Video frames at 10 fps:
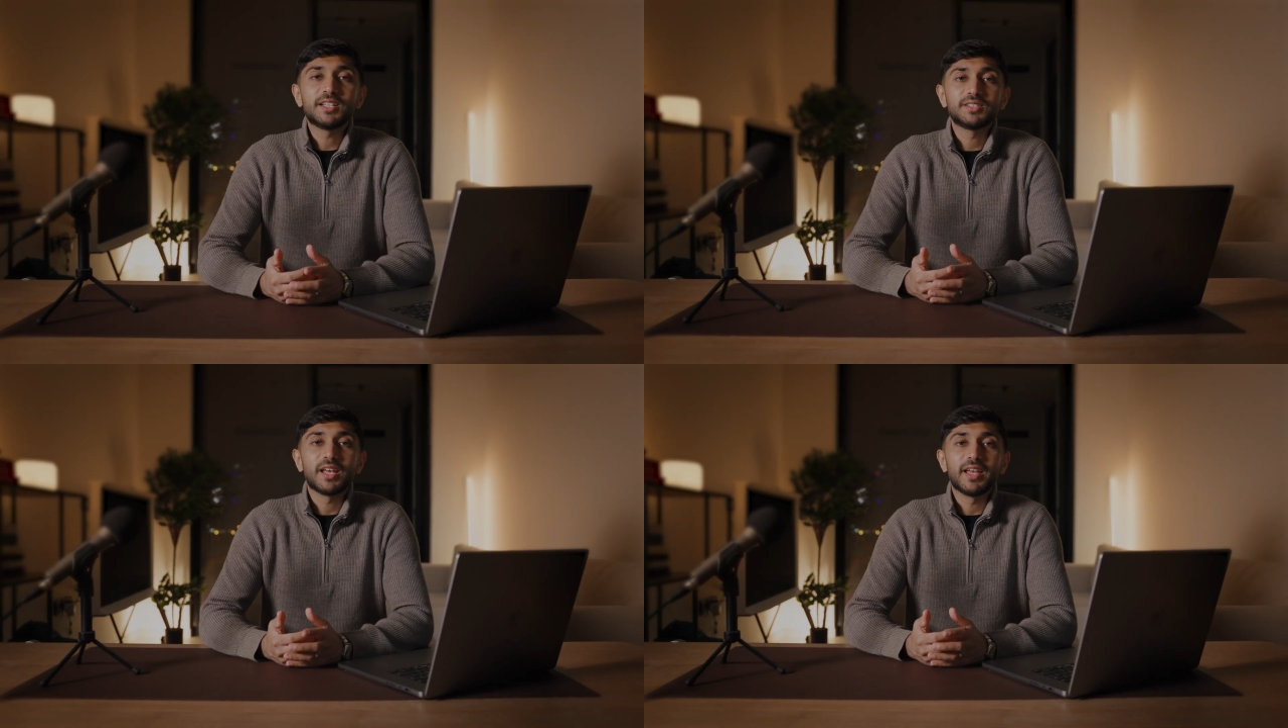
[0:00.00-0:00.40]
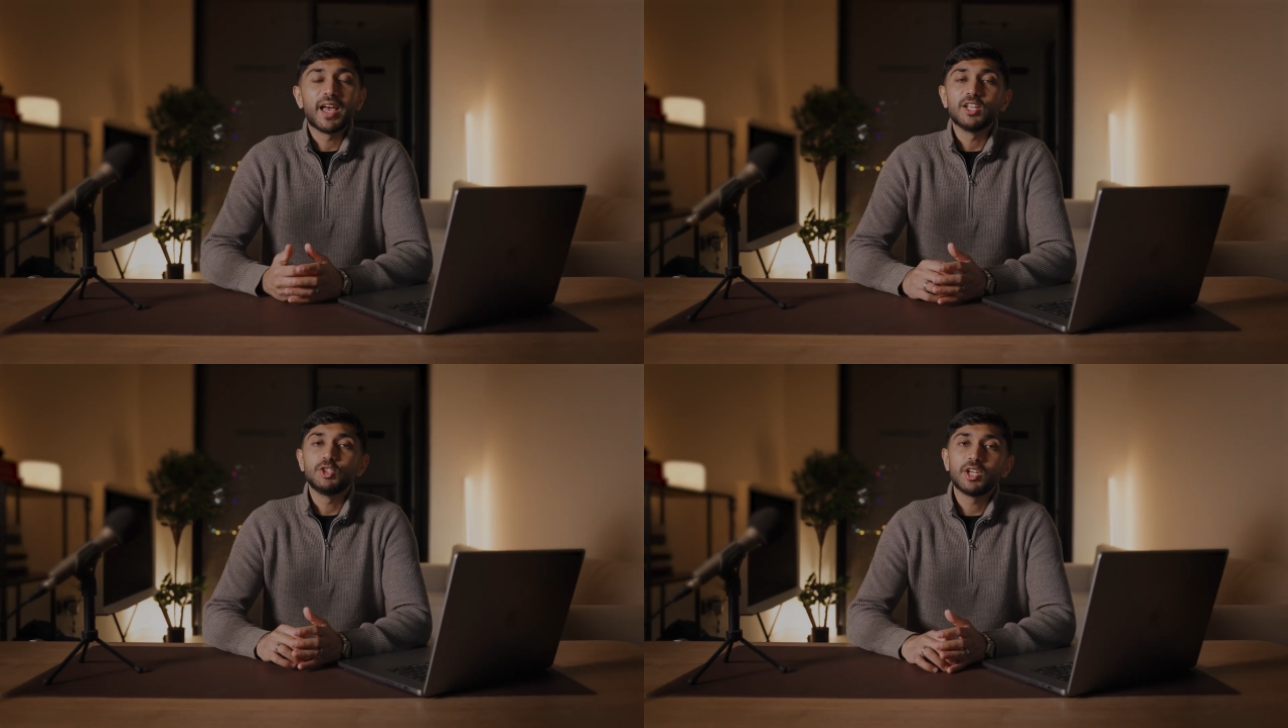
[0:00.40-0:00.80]
that site
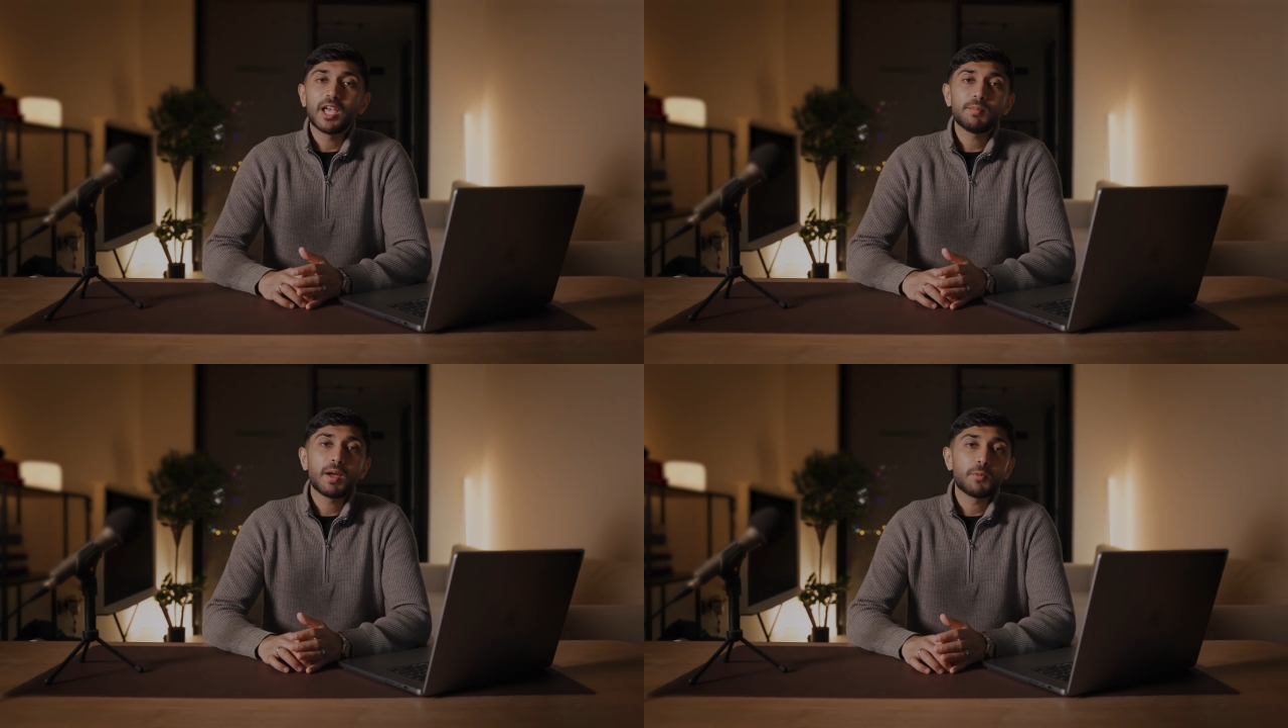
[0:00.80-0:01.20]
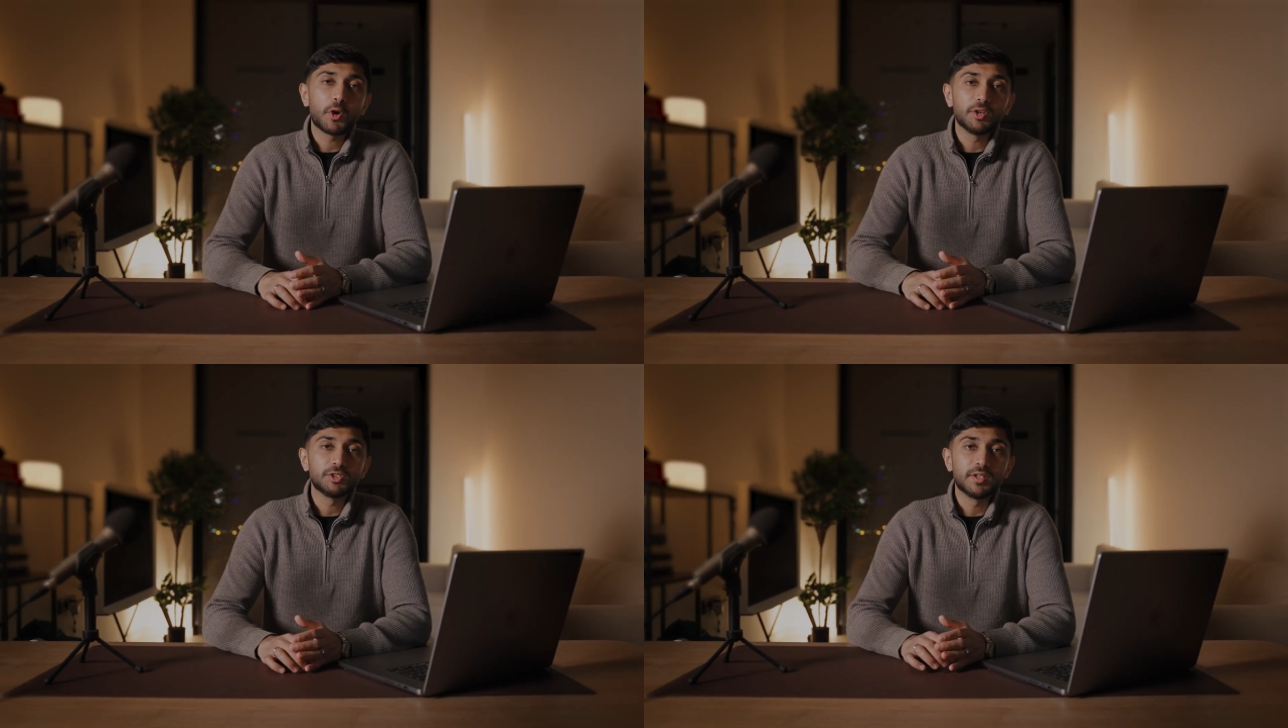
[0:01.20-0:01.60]
and sharing my
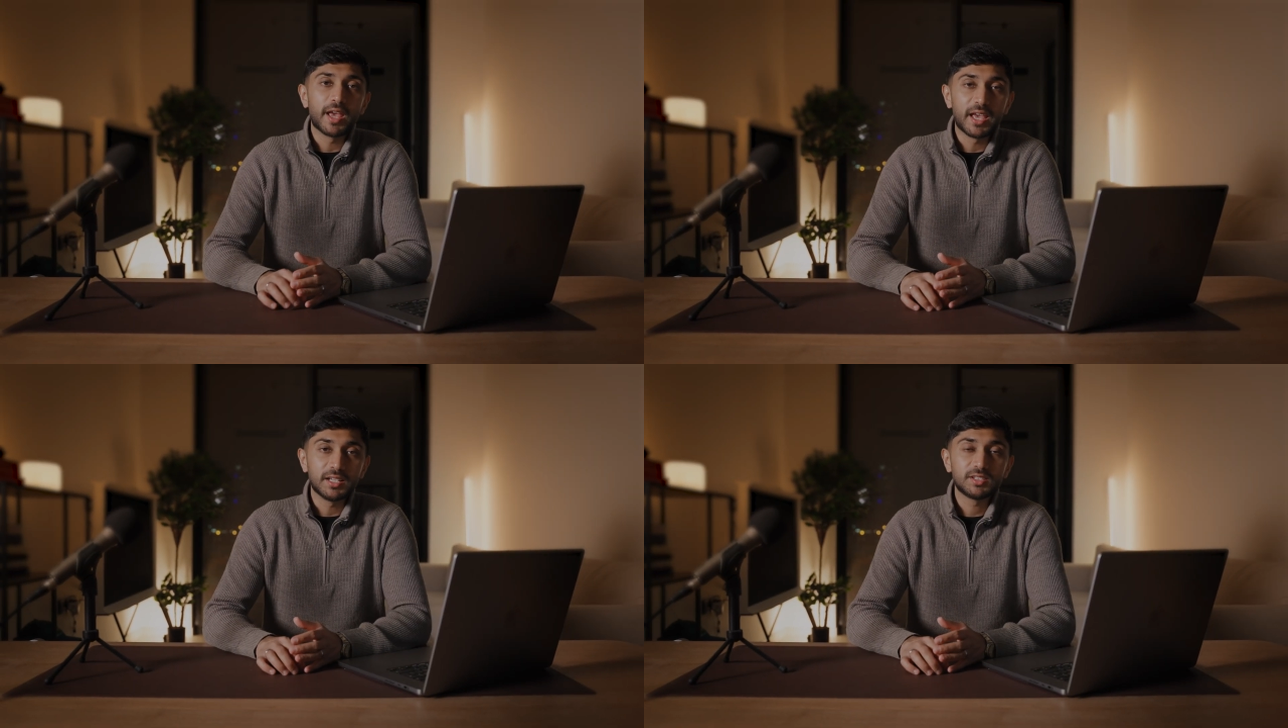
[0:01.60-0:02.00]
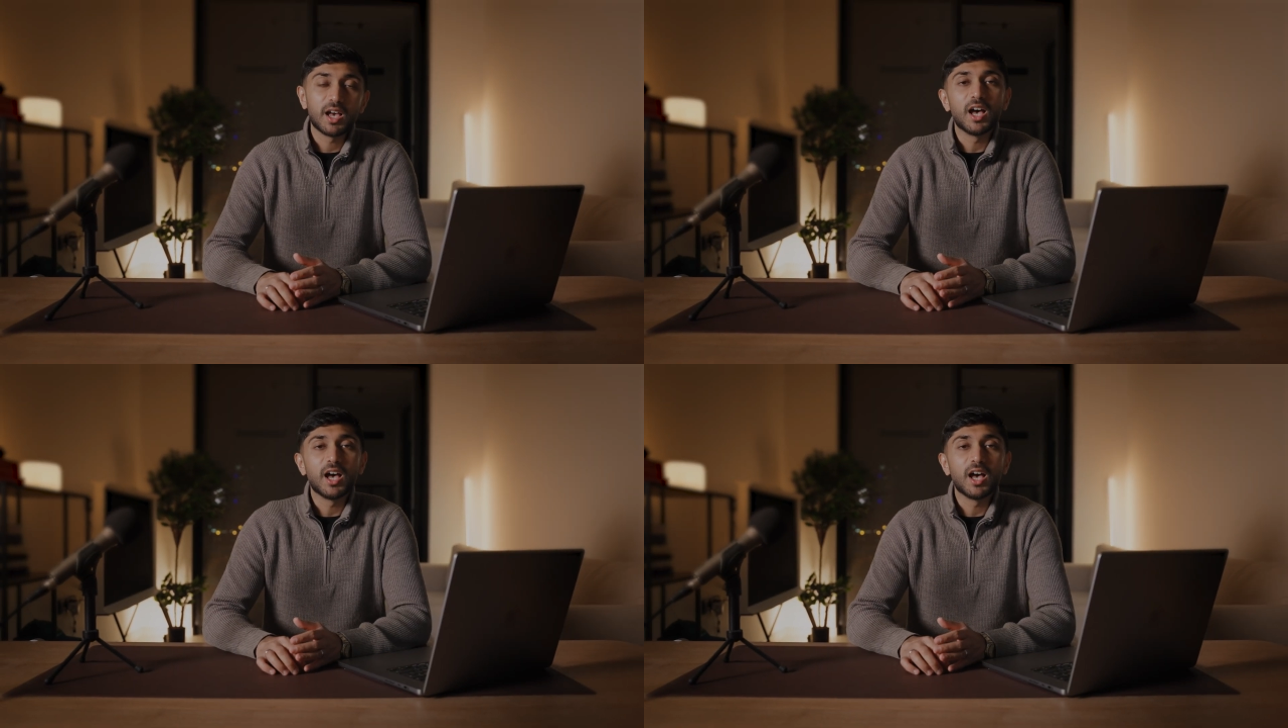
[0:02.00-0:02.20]
progress on X